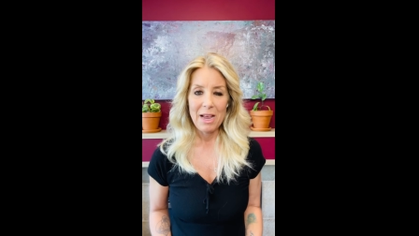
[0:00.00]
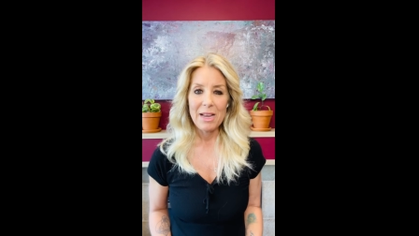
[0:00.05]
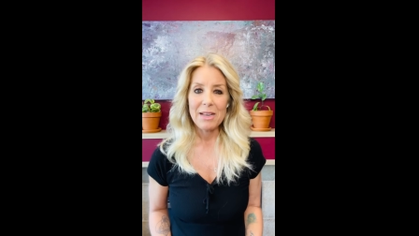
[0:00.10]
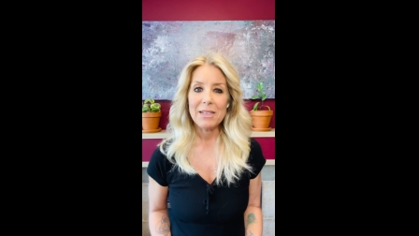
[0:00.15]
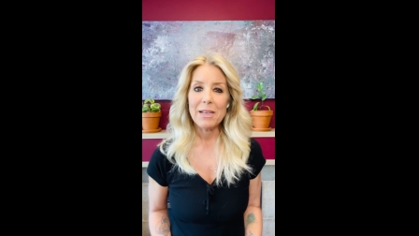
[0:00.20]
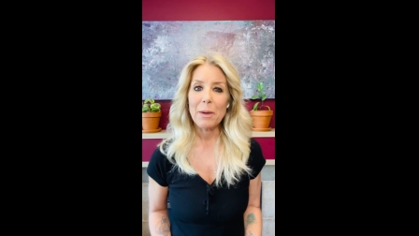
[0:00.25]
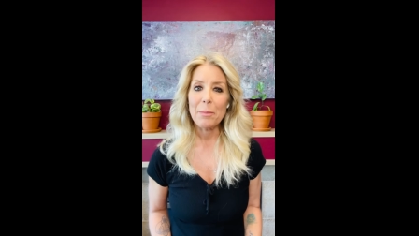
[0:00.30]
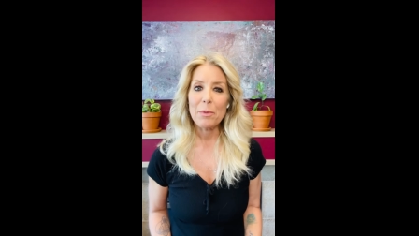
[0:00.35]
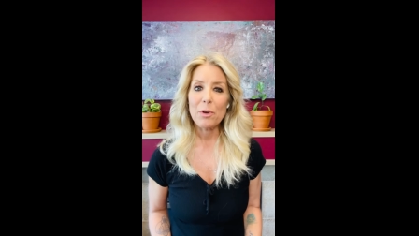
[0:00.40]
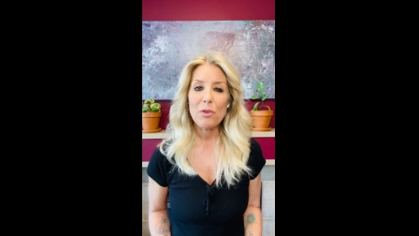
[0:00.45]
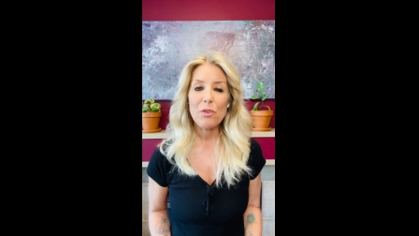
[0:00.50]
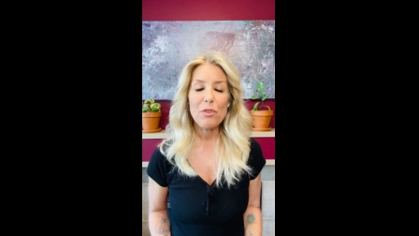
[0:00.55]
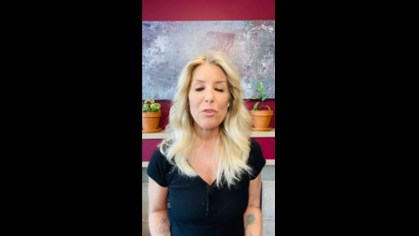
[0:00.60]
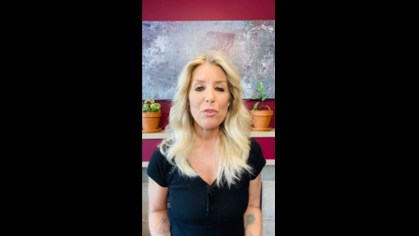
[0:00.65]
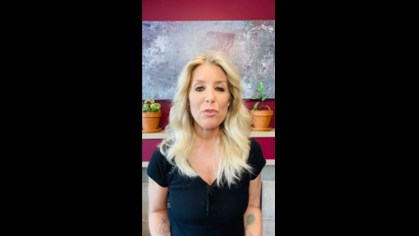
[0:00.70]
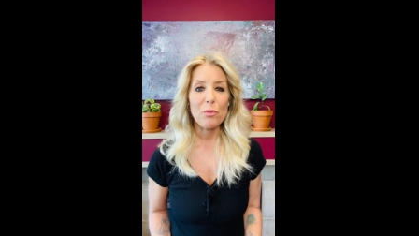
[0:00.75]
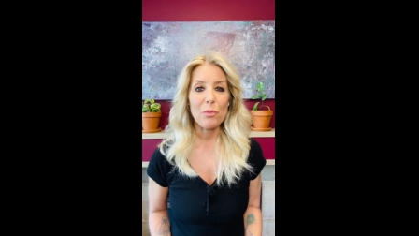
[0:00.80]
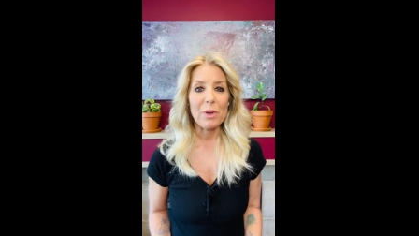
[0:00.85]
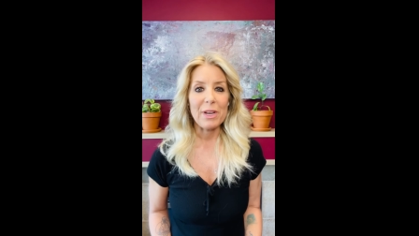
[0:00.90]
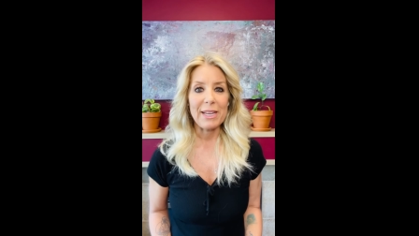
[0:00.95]
Number
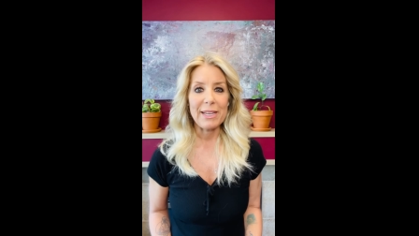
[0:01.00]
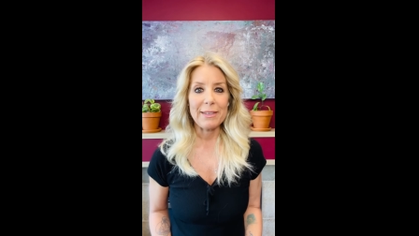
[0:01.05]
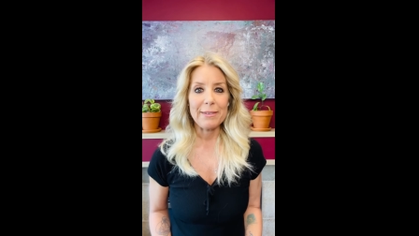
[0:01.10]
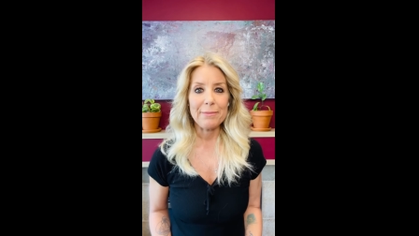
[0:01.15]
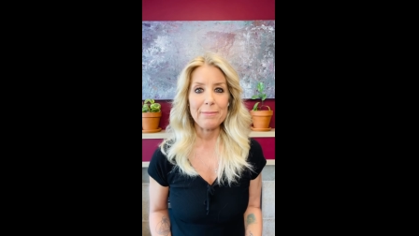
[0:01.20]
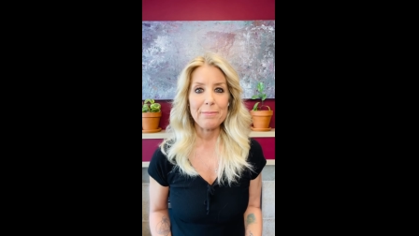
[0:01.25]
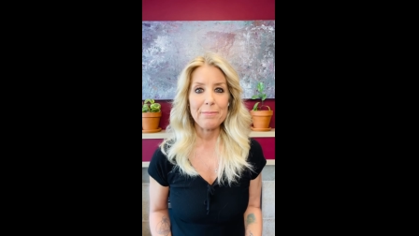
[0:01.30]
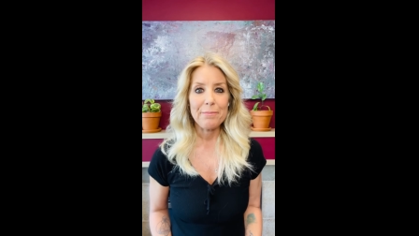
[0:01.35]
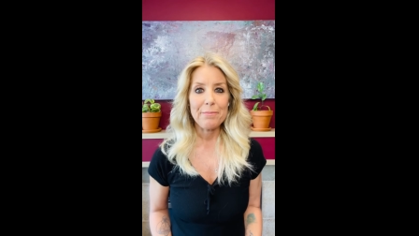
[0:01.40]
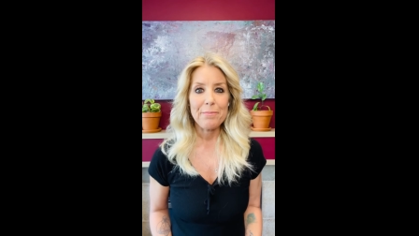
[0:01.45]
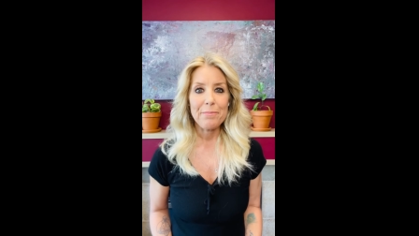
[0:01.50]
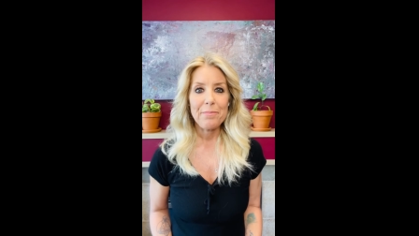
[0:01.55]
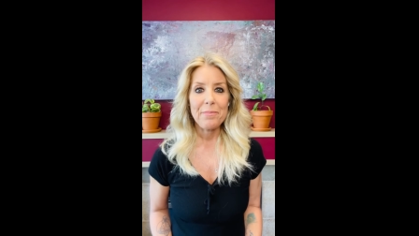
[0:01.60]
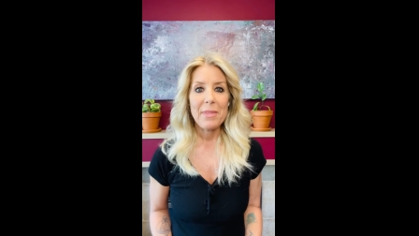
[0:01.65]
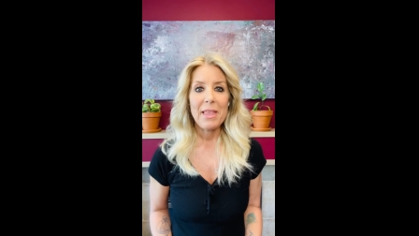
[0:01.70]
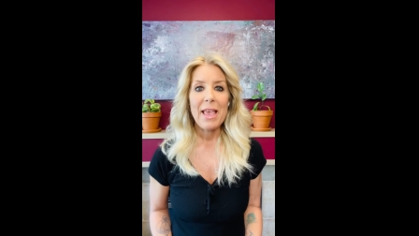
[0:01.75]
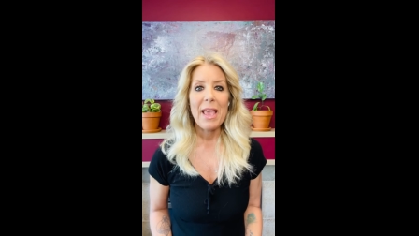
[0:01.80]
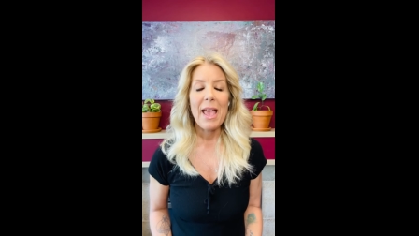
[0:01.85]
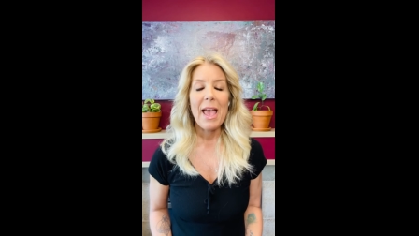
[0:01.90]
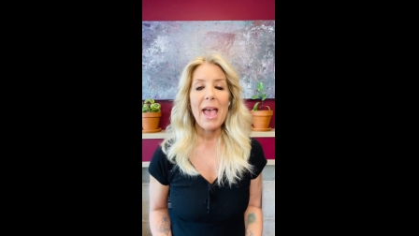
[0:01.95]
three,
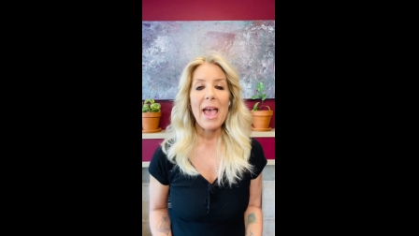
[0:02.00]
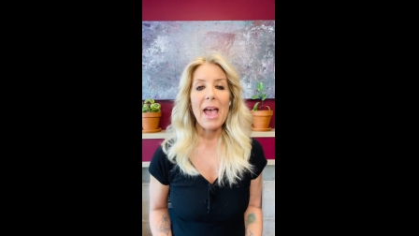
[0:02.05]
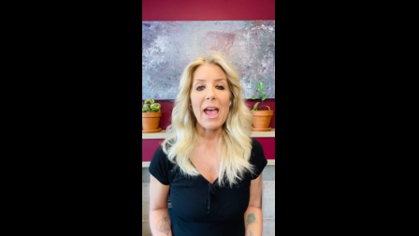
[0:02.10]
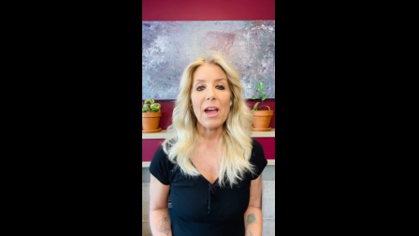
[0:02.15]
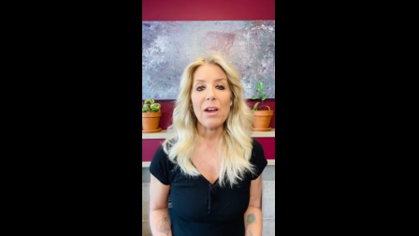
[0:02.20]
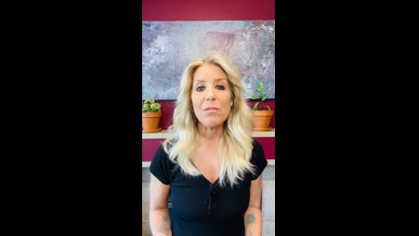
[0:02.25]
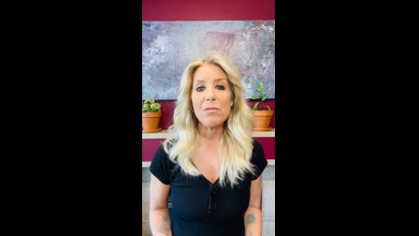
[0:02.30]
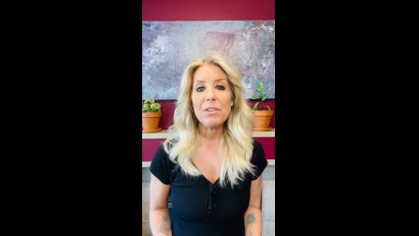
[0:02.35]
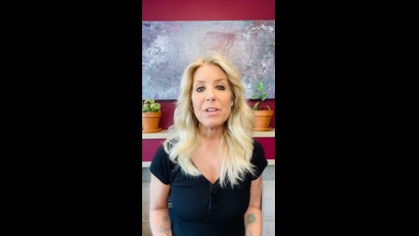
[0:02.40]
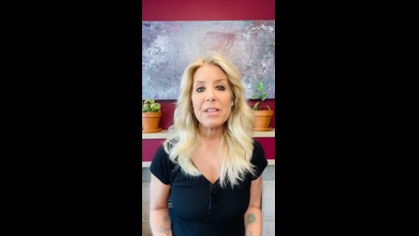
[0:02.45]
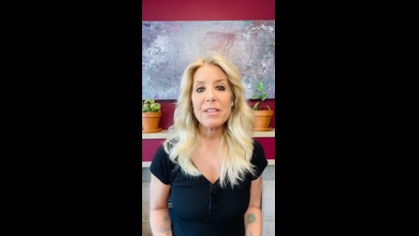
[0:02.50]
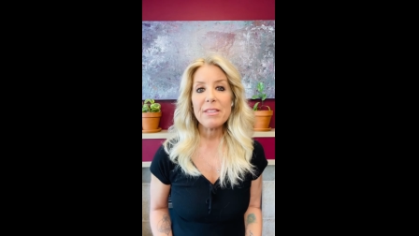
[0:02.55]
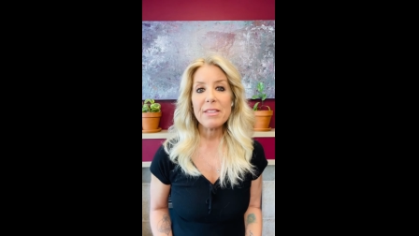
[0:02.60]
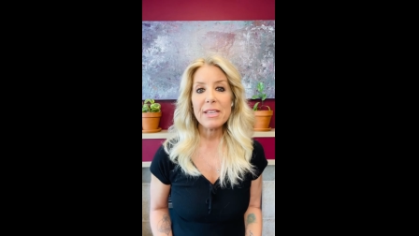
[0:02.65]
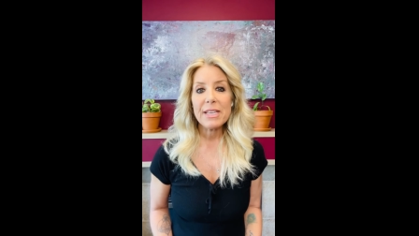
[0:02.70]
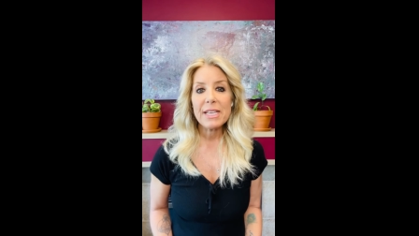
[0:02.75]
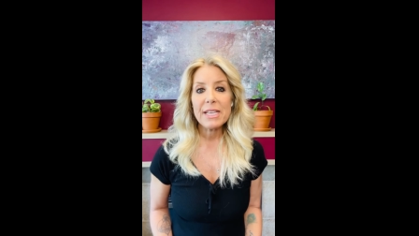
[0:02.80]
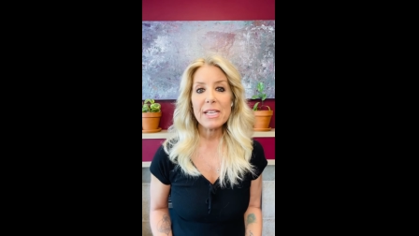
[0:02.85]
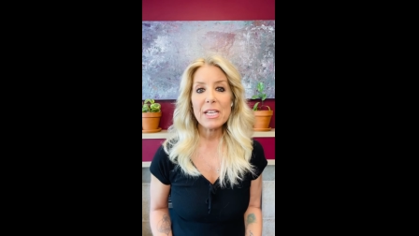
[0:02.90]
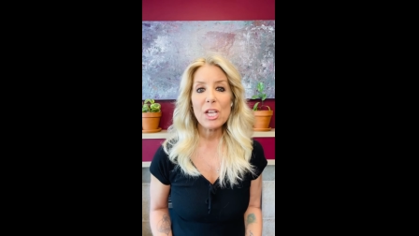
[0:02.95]

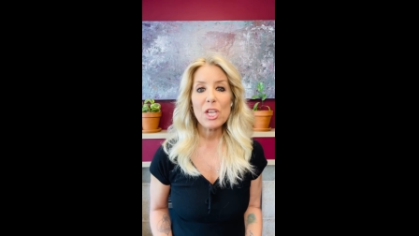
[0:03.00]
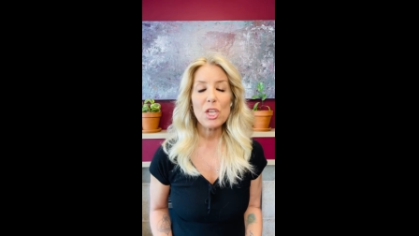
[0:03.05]
Everything